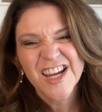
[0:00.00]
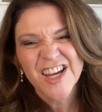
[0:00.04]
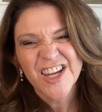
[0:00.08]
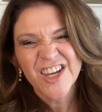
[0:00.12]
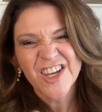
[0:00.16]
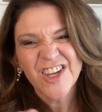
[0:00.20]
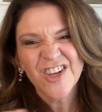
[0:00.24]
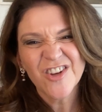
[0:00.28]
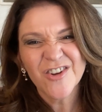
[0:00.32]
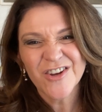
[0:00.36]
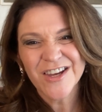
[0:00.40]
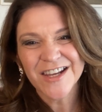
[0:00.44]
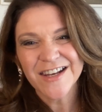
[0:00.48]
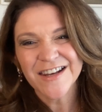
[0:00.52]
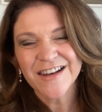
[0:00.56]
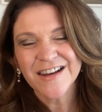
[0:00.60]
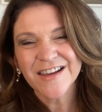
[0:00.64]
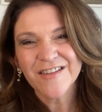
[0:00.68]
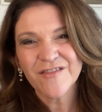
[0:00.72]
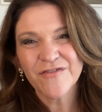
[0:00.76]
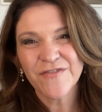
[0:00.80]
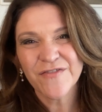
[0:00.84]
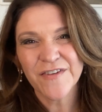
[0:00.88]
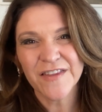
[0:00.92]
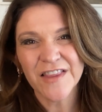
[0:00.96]
You can
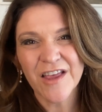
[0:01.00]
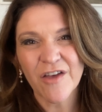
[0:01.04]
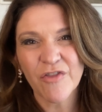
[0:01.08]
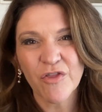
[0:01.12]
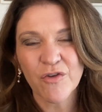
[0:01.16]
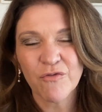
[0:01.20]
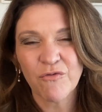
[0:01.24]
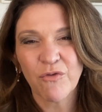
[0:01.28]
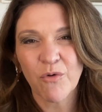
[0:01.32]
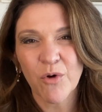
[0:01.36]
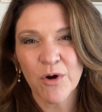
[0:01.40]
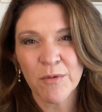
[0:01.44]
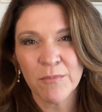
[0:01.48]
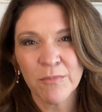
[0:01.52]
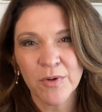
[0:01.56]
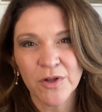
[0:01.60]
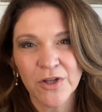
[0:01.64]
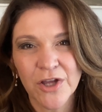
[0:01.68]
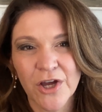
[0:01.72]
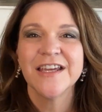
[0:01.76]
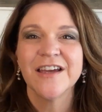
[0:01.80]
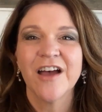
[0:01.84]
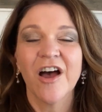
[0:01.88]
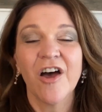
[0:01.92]
fill out the form below.